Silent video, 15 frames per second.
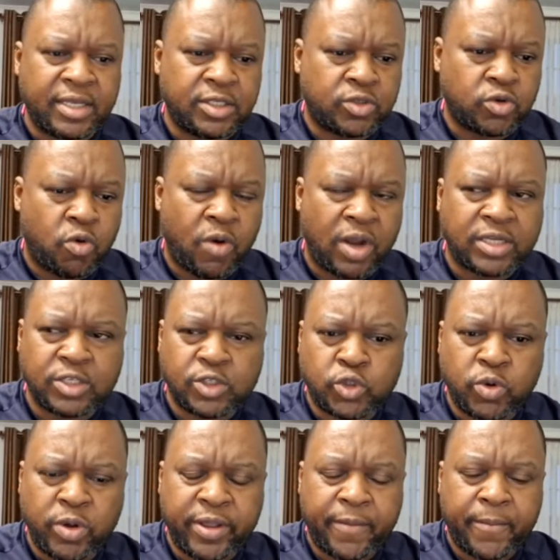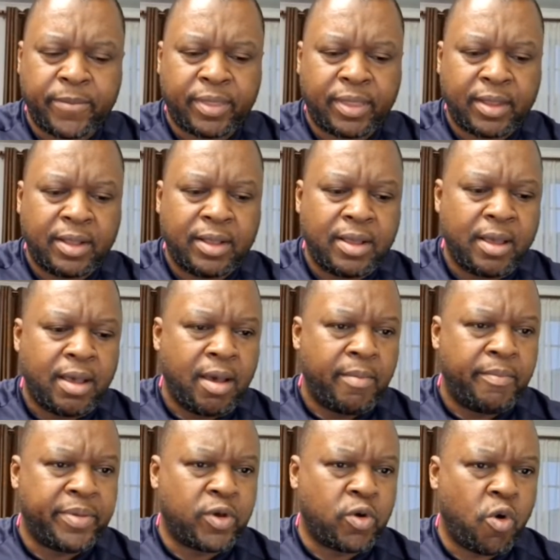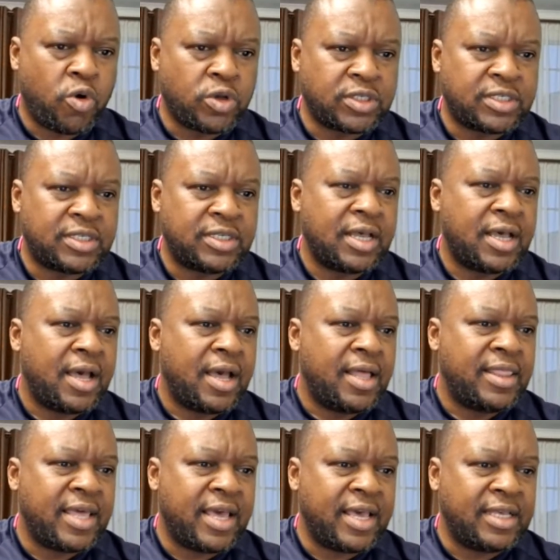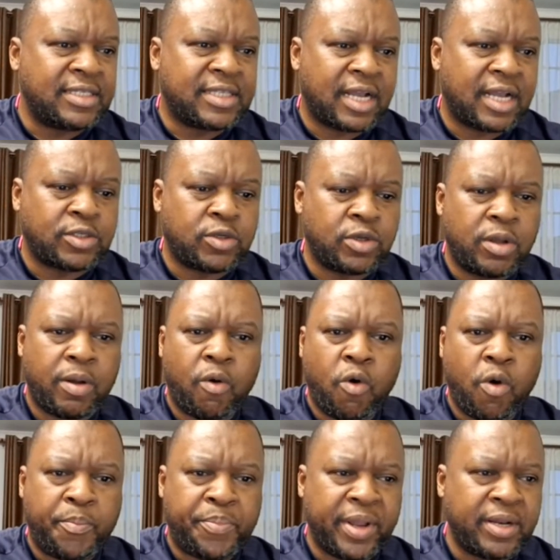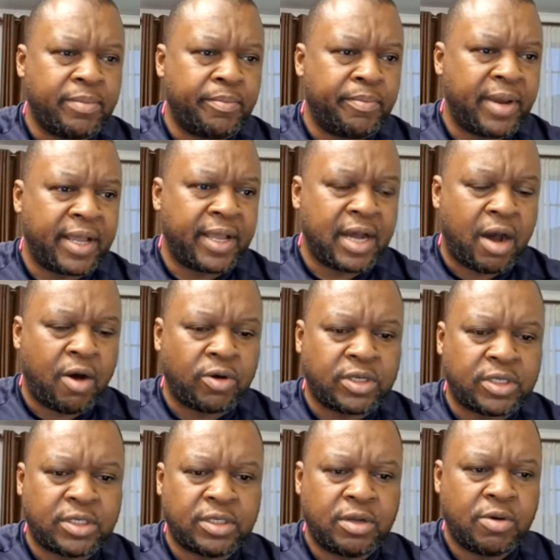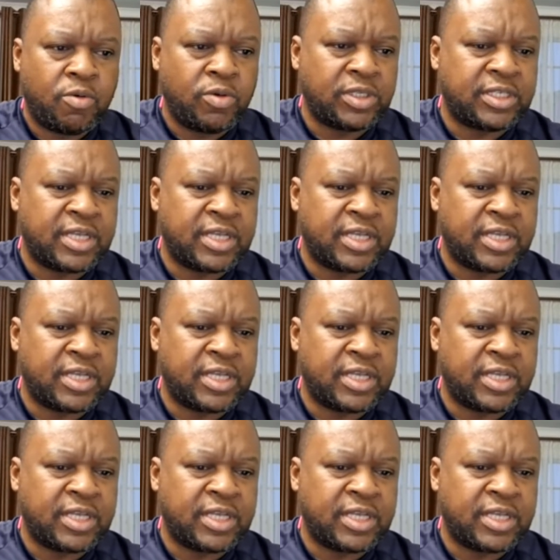is or what he's doing because there is that open blackout which